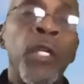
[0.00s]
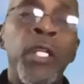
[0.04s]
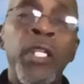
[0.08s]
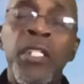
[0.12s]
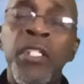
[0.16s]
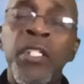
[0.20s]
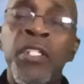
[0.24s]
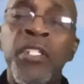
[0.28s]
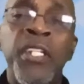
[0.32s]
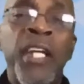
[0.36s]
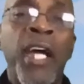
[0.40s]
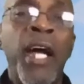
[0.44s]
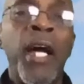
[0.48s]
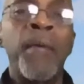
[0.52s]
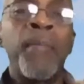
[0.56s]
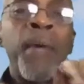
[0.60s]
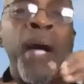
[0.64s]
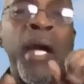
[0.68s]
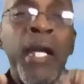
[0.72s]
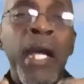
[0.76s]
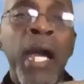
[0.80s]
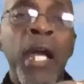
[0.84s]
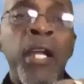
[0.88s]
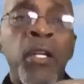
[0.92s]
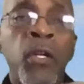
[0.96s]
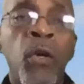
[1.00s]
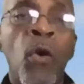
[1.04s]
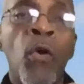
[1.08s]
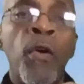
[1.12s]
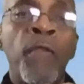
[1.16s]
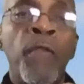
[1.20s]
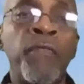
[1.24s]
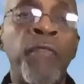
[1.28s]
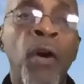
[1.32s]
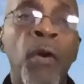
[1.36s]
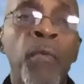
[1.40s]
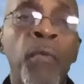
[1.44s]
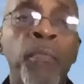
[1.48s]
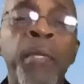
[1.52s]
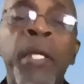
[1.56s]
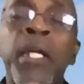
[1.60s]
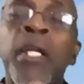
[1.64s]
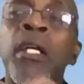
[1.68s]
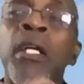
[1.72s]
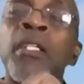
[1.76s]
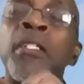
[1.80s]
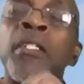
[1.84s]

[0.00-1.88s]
his job. I got to go and vote because the